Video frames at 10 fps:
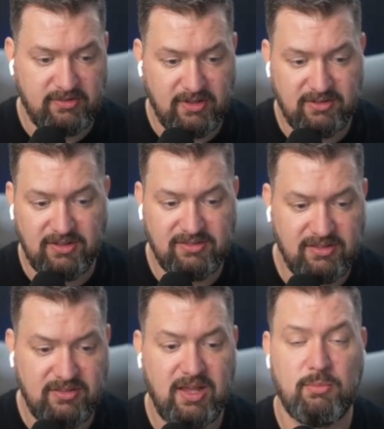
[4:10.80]
doesn't
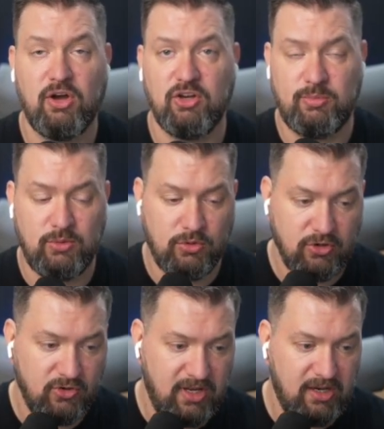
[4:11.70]
exist yet, MongoDB will
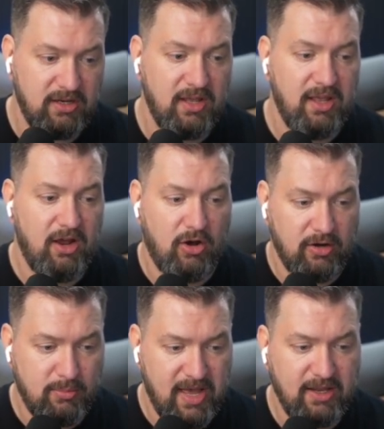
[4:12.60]
create it
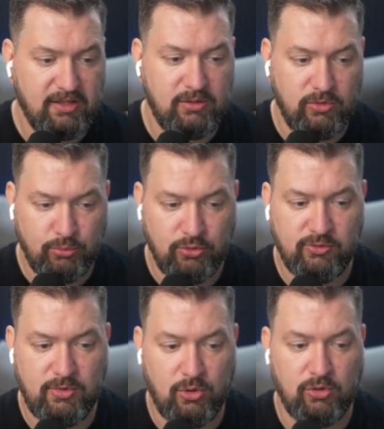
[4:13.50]
automatically when
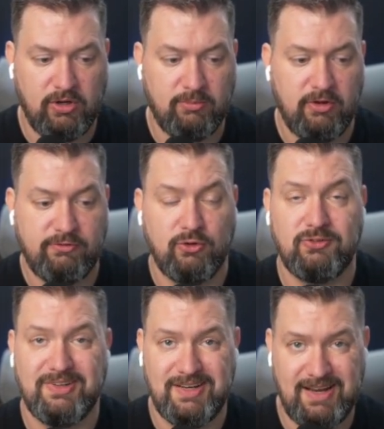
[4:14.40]
Prisma ORM
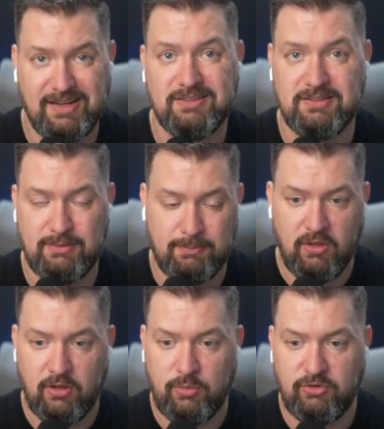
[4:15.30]
first connects.
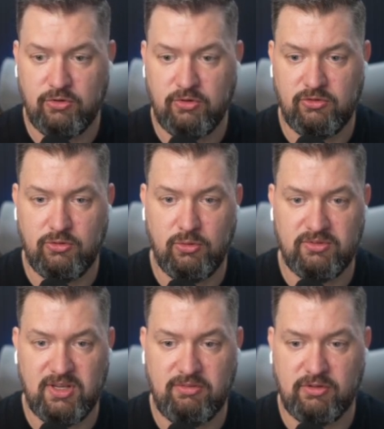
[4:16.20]
Be sure to
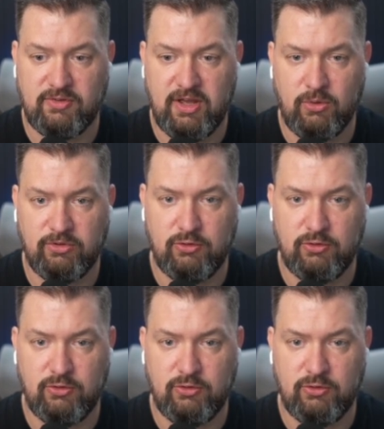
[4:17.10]
save this file once you've